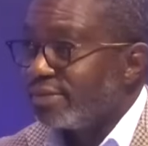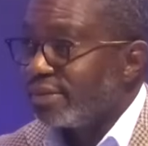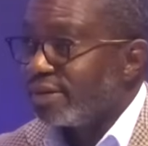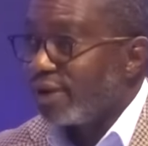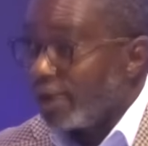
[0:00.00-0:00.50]

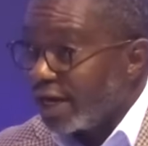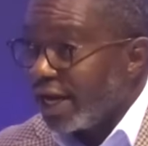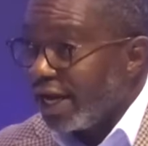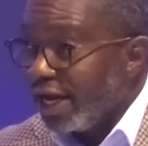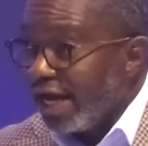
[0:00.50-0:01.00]

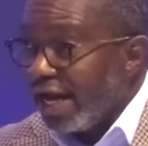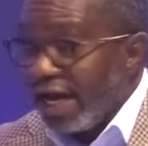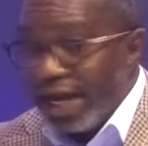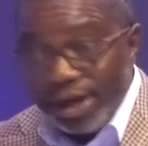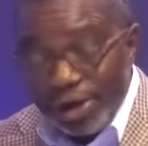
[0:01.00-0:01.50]
Okay.
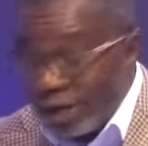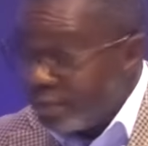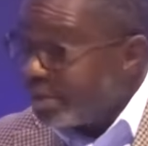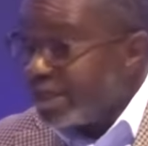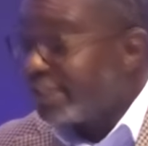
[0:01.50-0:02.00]
No
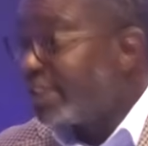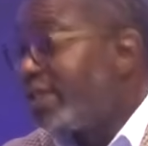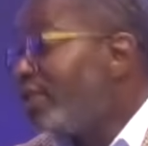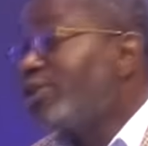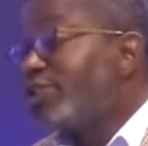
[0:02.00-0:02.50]

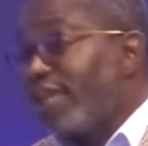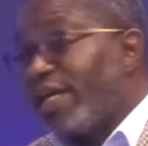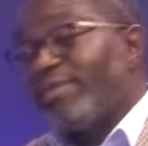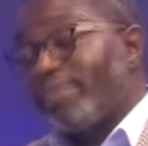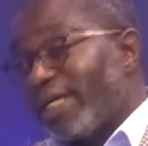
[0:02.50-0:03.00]
person, no
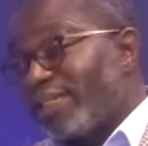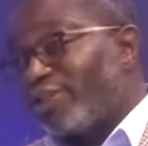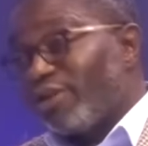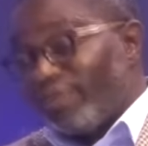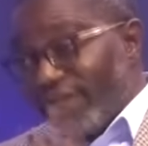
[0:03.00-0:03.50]
sane
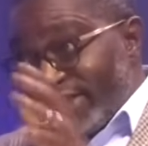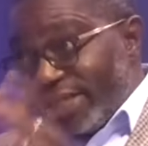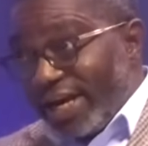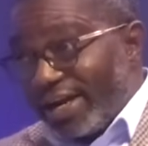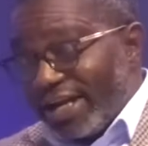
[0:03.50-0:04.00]
person of
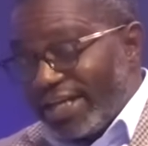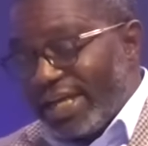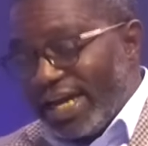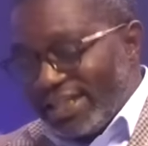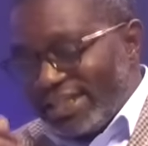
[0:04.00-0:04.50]

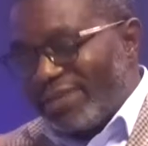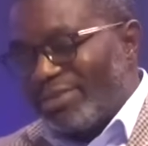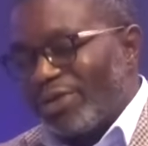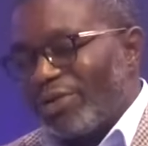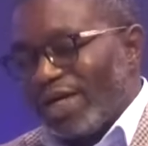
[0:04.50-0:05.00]
integrity and
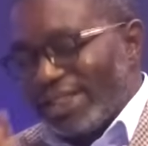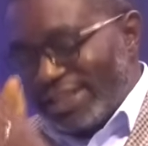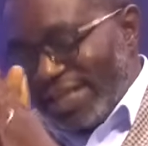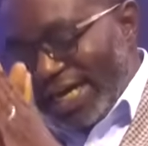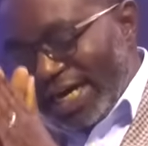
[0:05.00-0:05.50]
somebody who
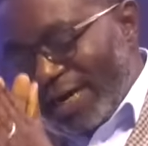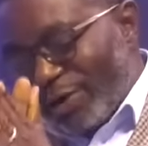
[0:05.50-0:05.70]
has, who